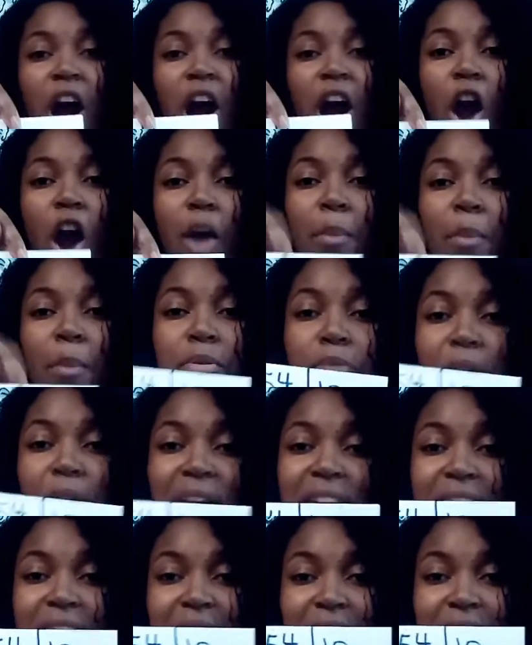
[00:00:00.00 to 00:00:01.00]
our
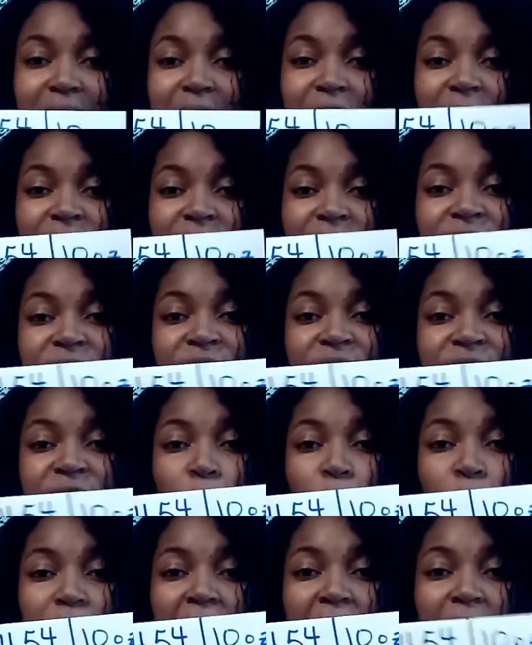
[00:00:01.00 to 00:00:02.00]
price,
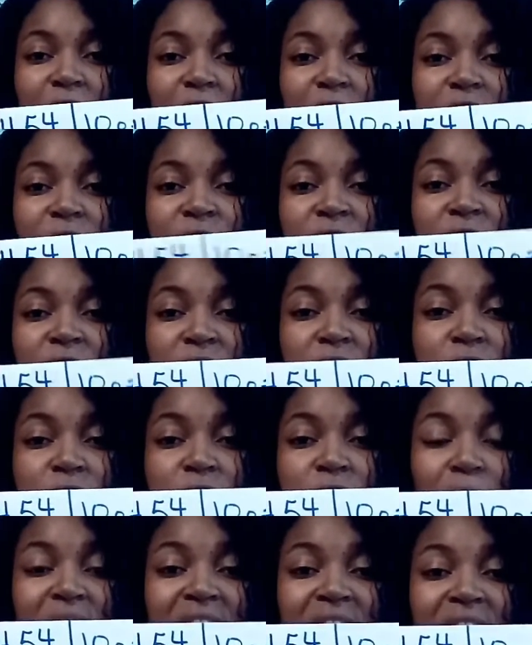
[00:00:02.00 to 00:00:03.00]

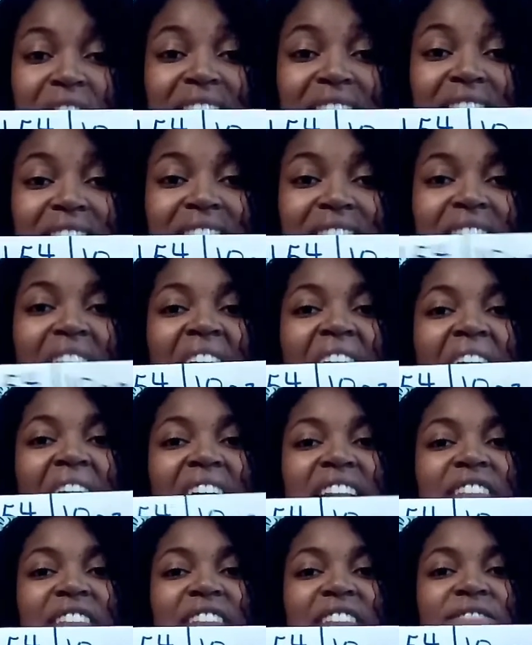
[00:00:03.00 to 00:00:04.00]
$4.54,
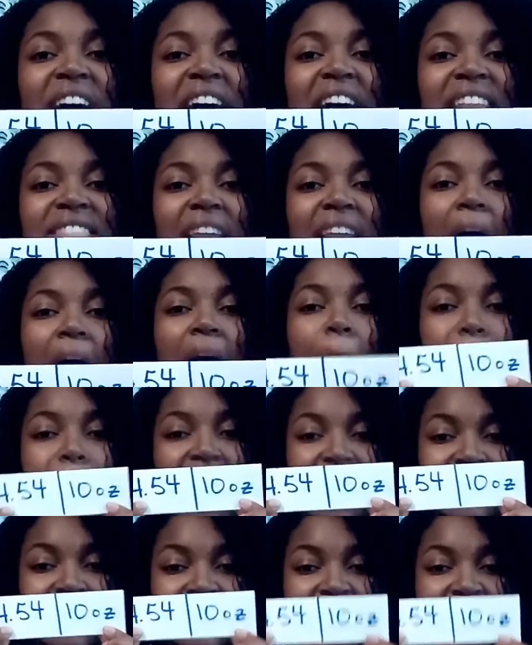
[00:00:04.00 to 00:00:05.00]
and divide that
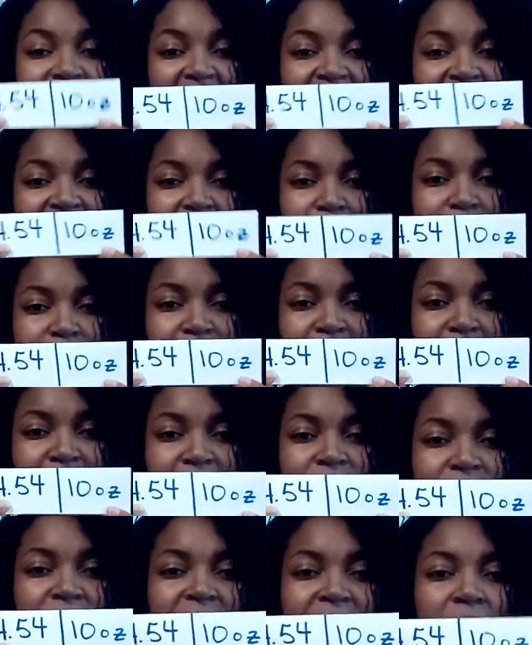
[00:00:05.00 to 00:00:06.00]
by 10 ounces
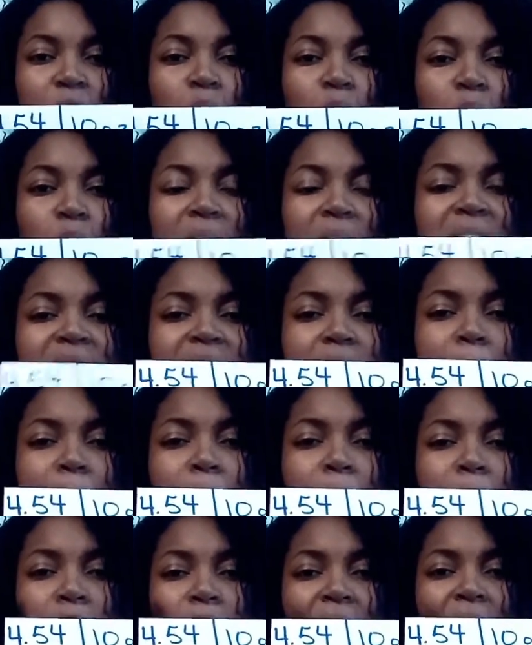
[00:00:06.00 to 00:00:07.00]
to find out what is the
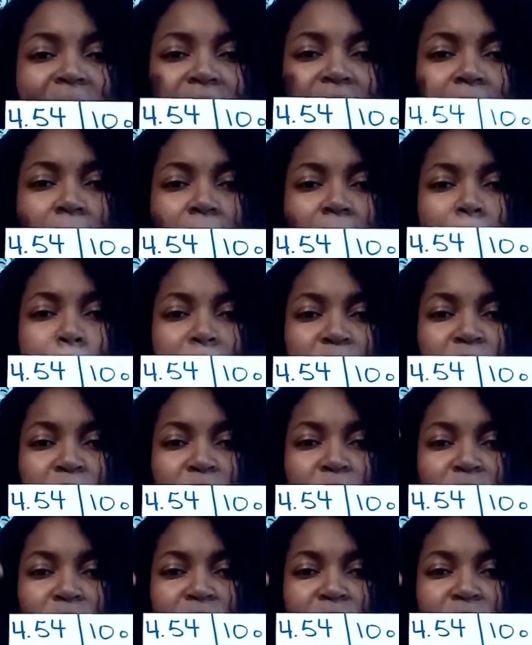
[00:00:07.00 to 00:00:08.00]
price
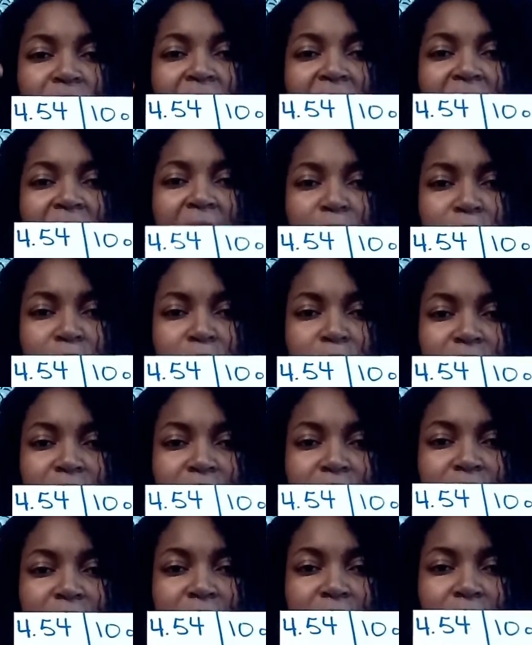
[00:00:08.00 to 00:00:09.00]
per
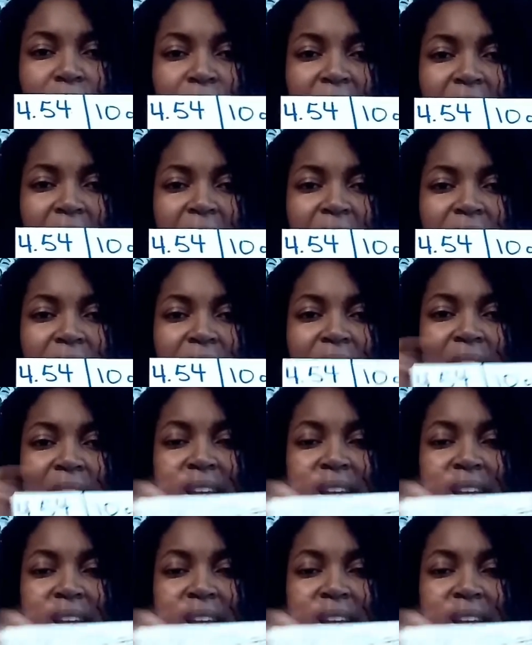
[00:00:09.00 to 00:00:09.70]
ounce, okay?